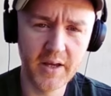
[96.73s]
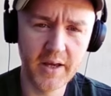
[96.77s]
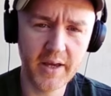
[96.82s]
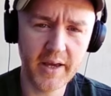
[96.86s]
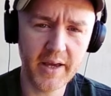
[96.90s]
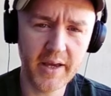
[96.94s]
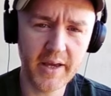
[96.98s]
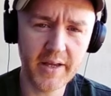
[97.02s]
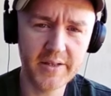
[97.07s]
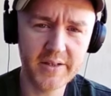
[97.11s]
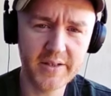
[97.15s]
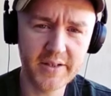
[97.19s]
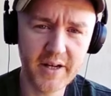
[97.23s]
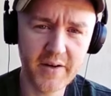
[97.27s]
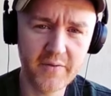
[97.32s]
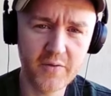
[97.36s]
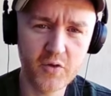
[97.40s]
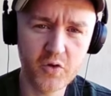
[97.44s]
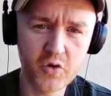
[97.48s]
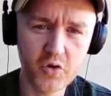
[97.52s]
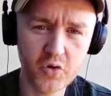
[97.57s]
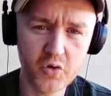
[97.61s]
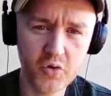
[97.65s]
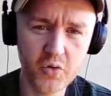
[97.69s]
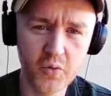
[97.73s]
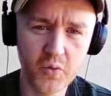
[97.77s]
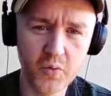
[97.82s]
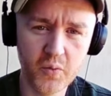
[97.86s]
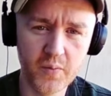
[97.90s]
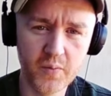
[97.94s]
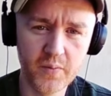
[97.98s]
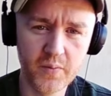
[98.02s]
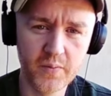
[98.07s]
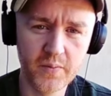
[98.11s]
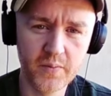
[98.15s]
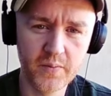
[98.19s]
It's never true
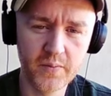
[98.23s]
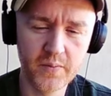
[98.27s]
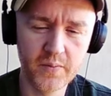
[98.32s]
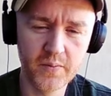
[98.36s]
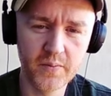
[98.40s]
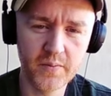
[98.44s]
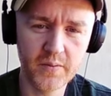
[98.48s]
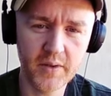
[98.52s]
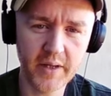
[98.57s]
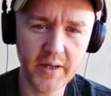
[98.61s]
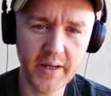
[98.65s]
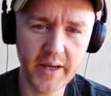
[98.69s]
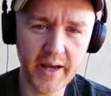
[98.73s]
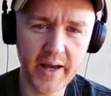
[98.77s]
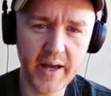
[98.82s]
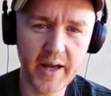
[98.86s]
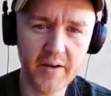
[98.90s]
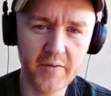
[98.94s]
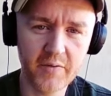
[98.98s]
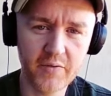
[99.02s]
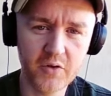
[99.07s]
that you have